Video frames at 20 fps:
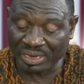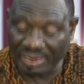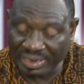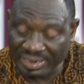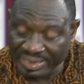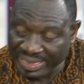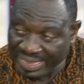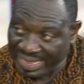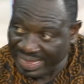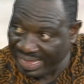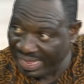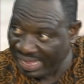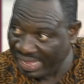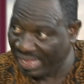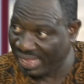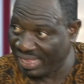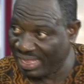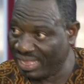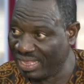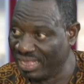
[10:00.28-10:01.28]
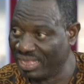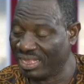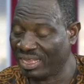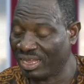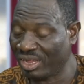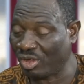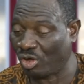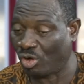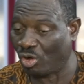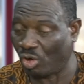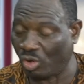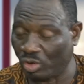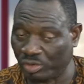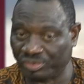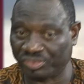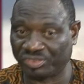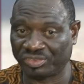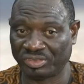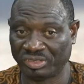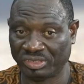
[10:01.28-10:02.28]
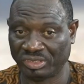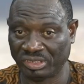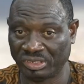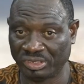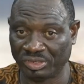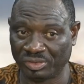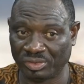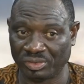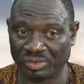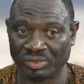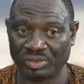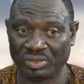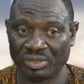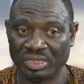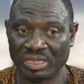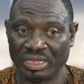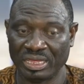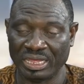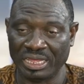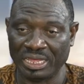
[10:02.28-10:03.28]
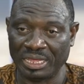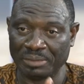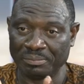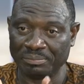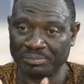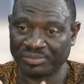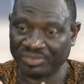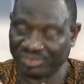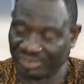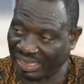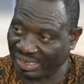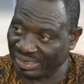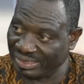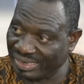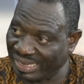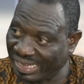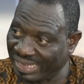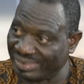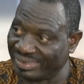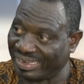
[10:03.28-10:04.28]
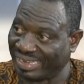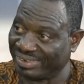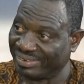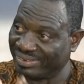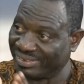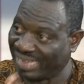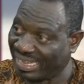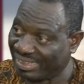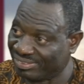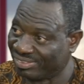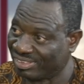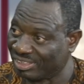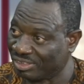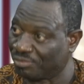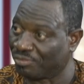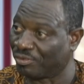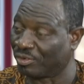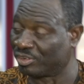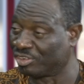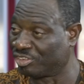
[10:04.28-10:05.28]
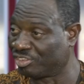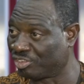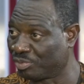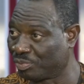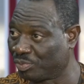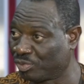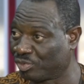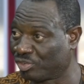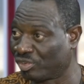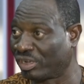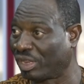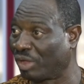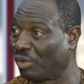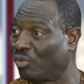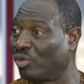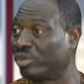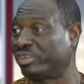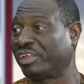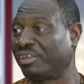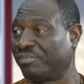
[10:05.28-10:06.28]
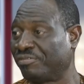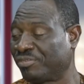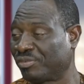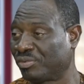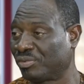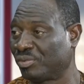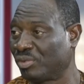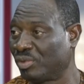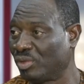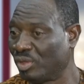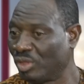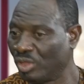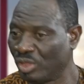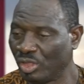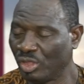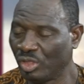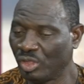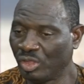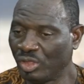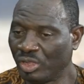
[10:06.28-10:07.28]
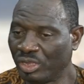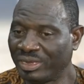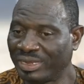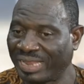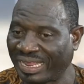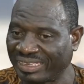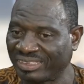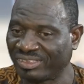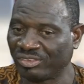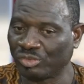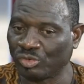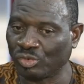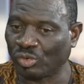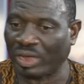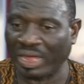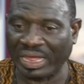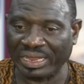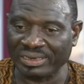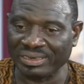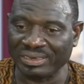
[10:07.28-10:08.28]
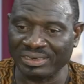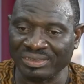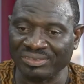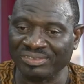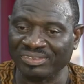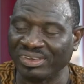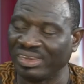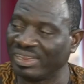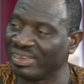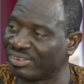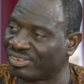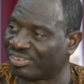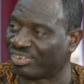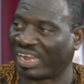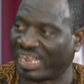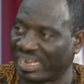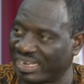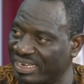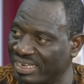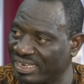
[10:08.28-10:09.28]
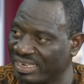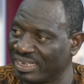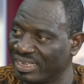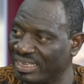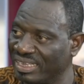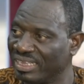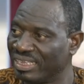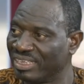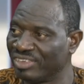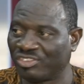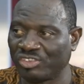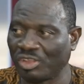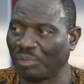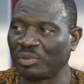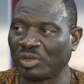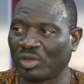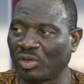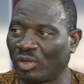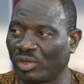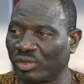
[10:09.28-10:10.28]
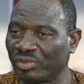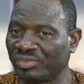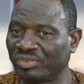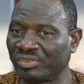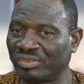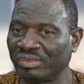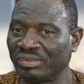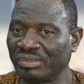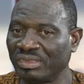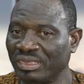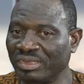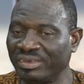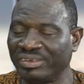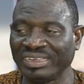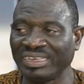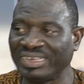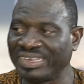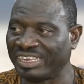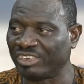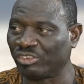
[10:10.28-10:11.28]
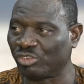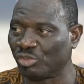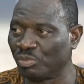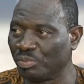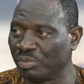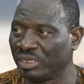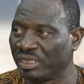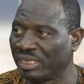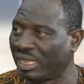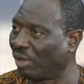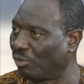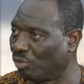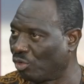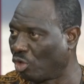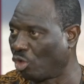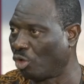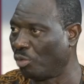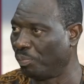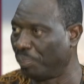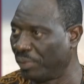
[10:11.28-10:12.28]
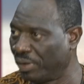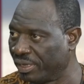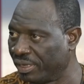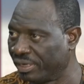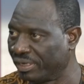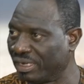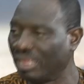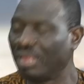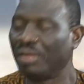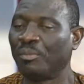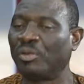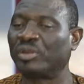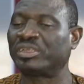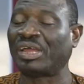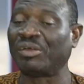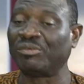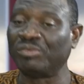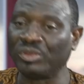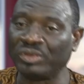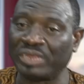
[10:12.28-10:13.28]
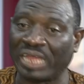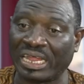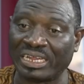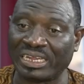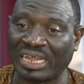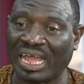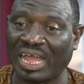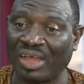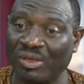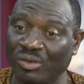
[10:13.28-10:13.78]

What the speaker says: clear court, you know, standard and yardstick for distribution and what have you, that you can easily track It's not because it didn't get to me, I will complain. But I know that,